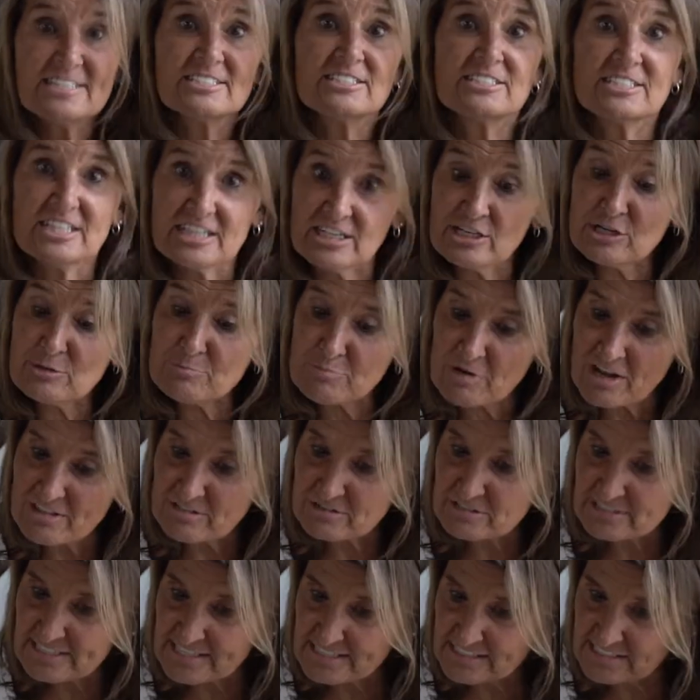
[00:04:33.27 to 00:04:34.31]
Dear
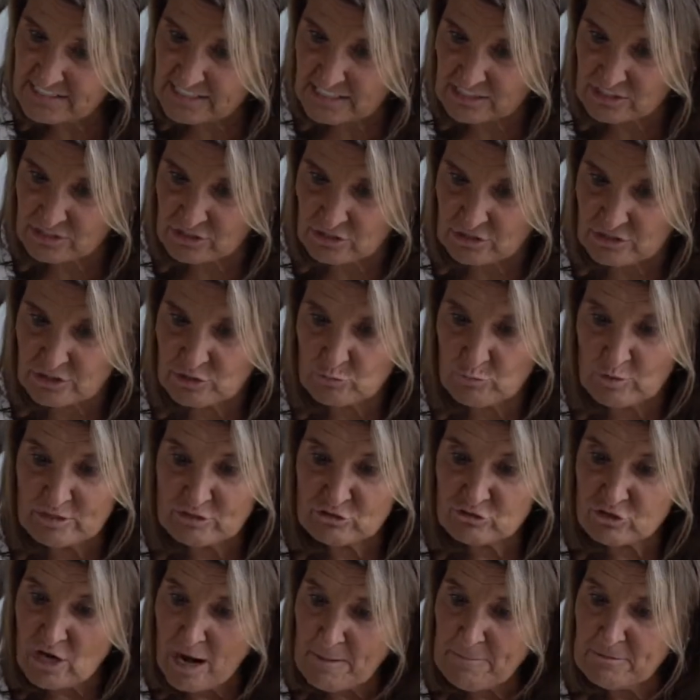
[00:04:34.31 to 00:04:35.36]
brothers and sisters, when
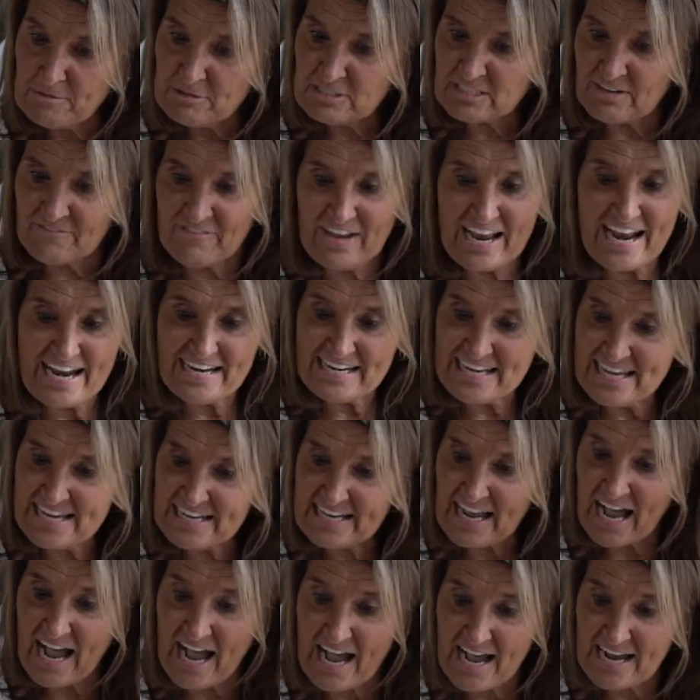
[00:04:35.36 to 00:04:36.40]
troubles of any
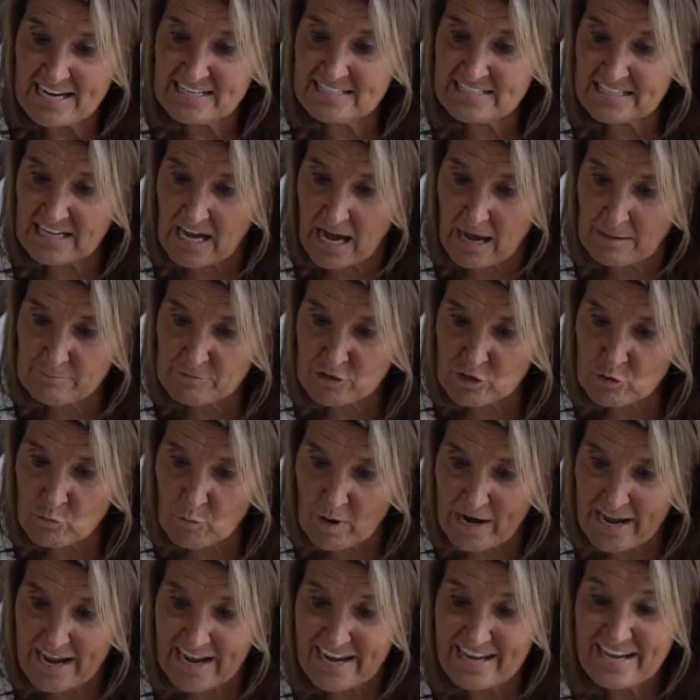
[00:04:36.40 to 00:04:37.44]
kind come your
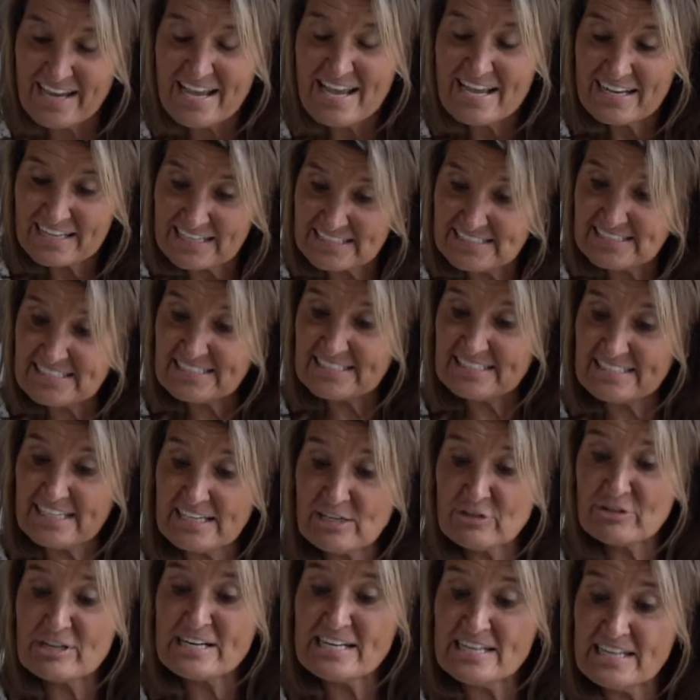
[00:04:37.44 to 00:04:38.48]
way, consider
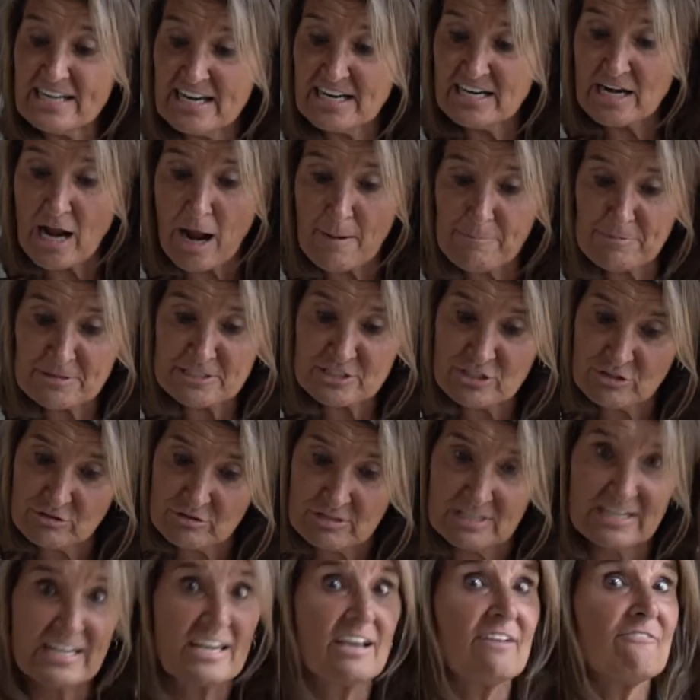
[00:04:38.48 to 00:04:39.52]
it an
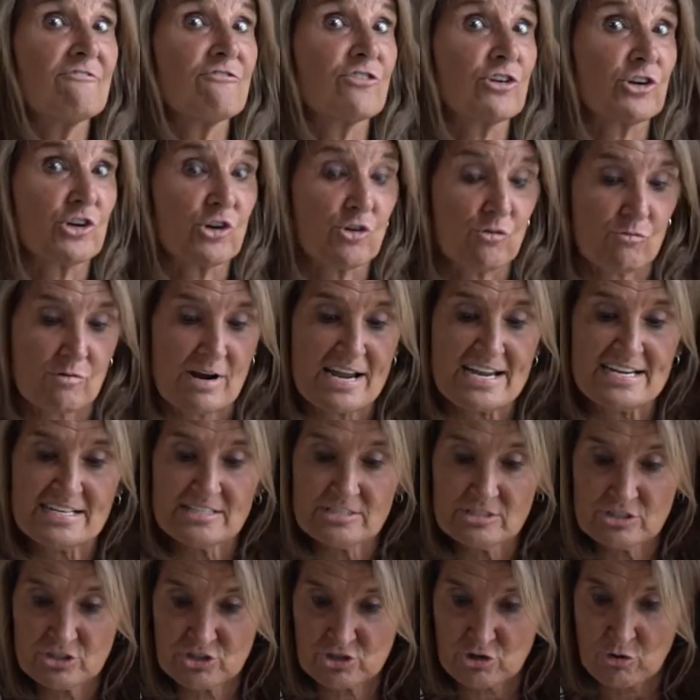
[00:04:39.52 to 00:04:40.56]
opportunity for
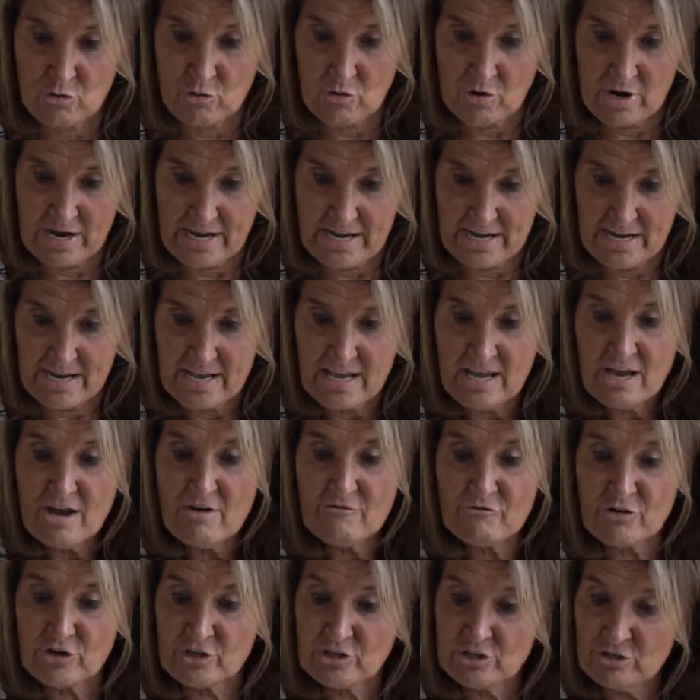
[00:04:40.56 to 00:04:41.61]
great joy.
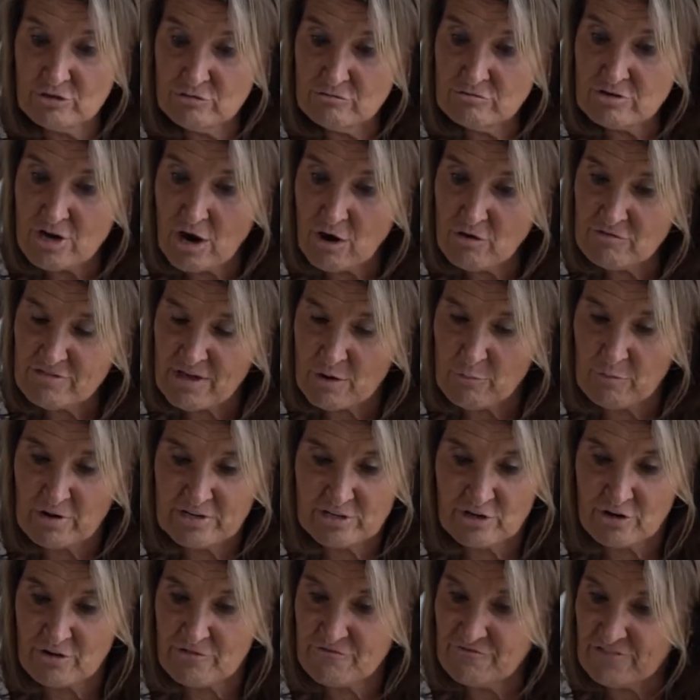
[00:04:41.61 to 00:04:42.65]
For you know that when
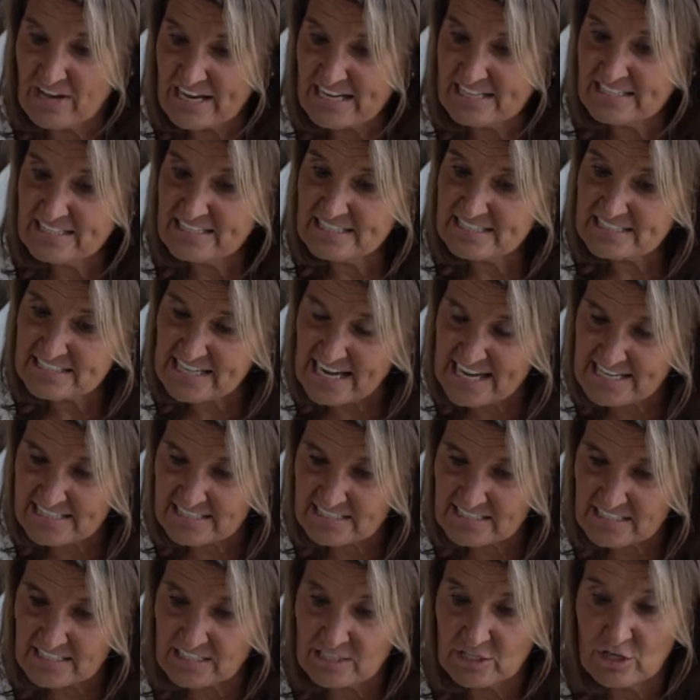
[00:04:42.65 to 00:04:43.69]
your faith is
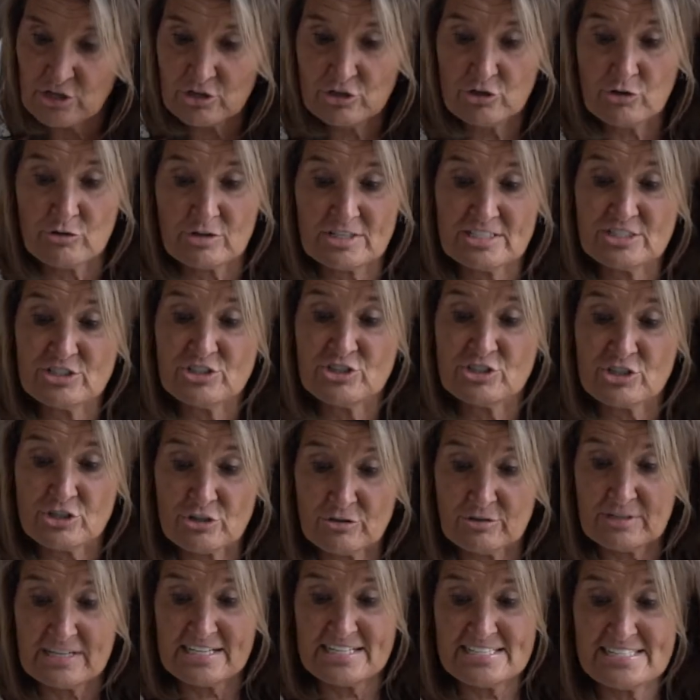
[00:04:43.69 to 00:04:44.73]
tested, your
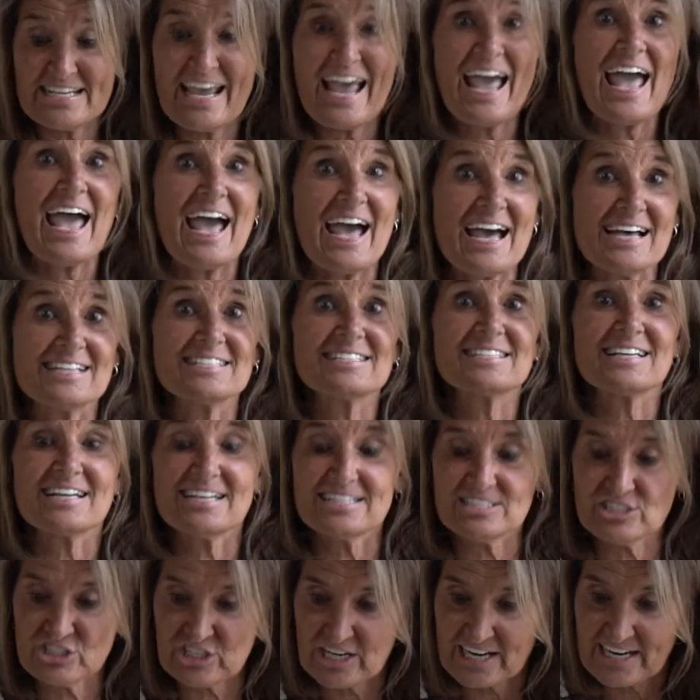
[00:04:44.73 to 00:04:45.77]
endurance has
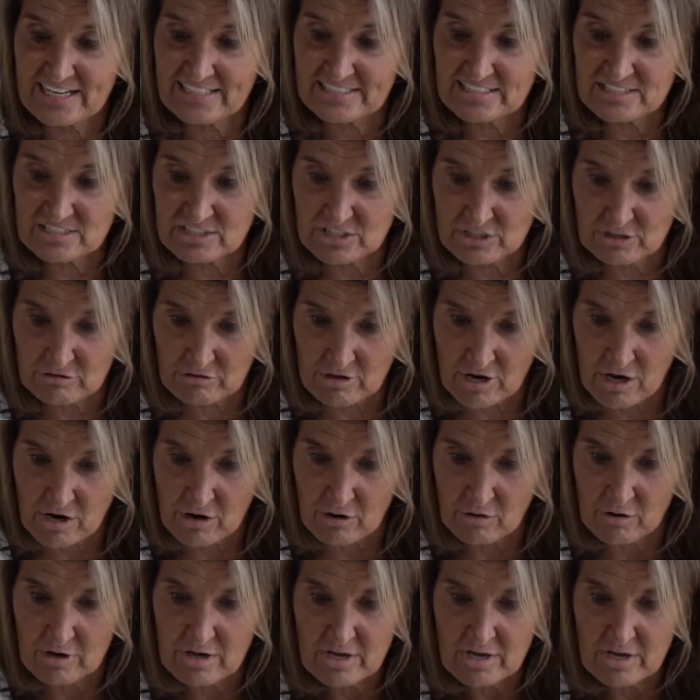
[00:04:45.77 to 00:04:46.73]
a chance to grow.